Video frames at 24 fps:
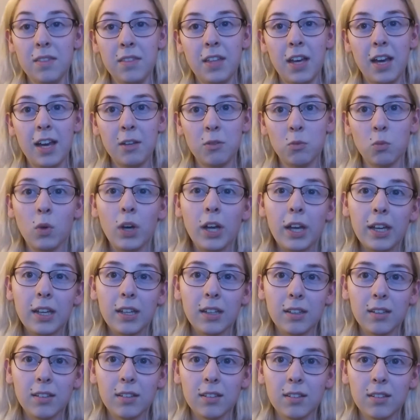that
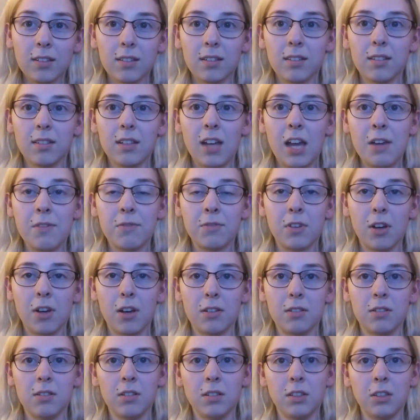way, I've
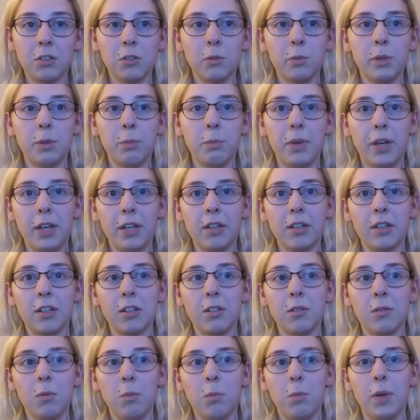gotten a little bit
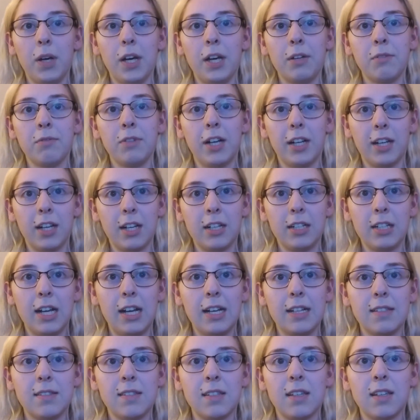better by
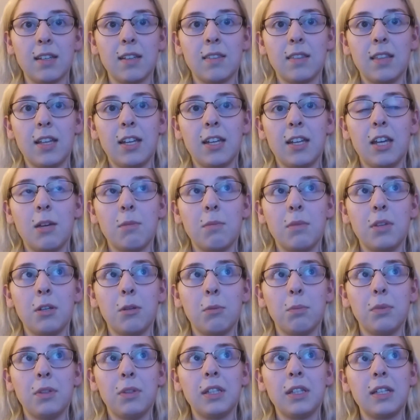recognizing that I'm in
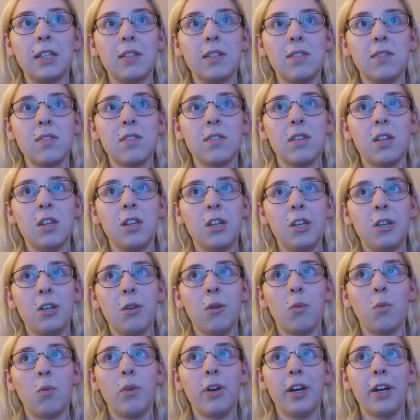a place
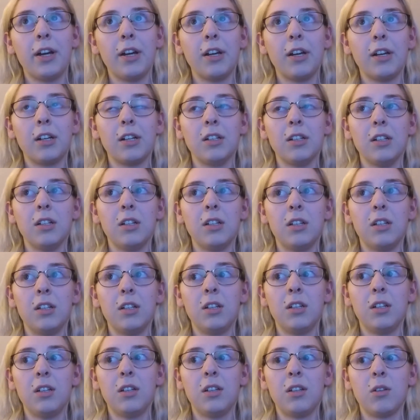where
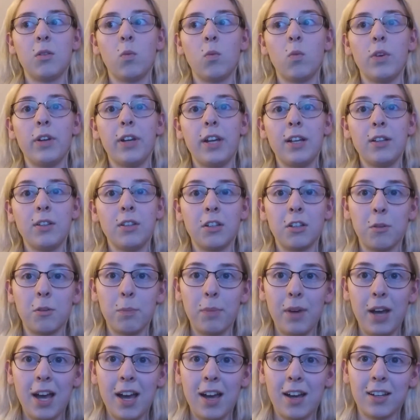when I look
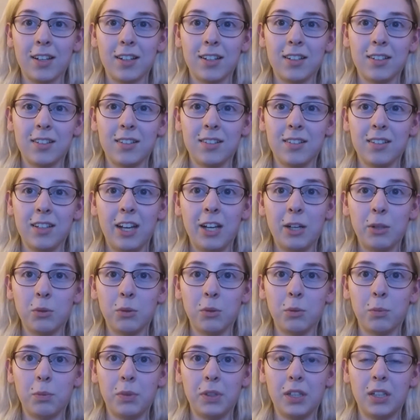back, I
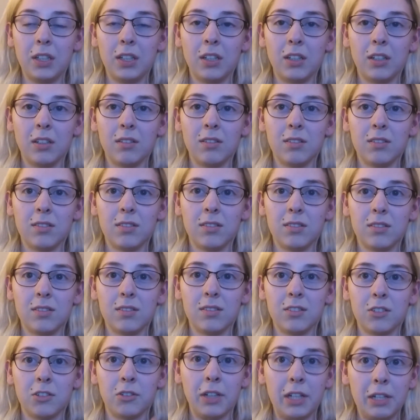will be
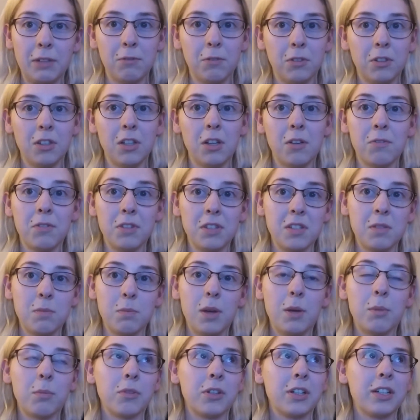grateful of this
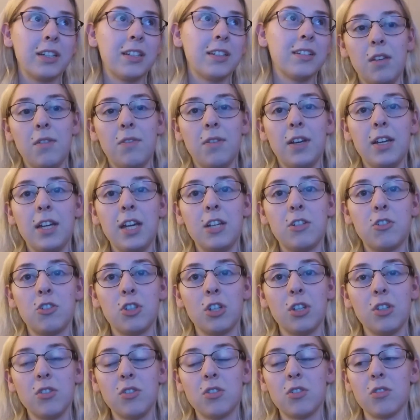memory. If I had
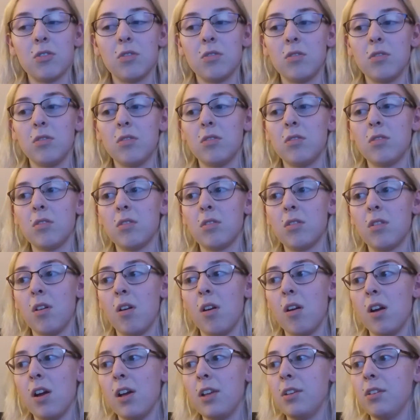just
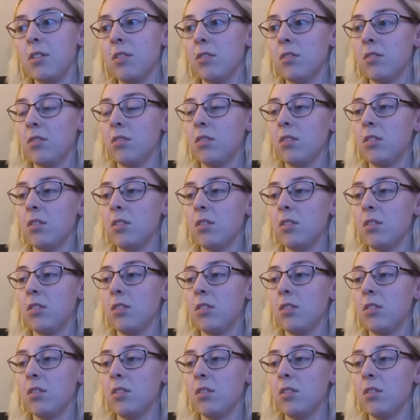gone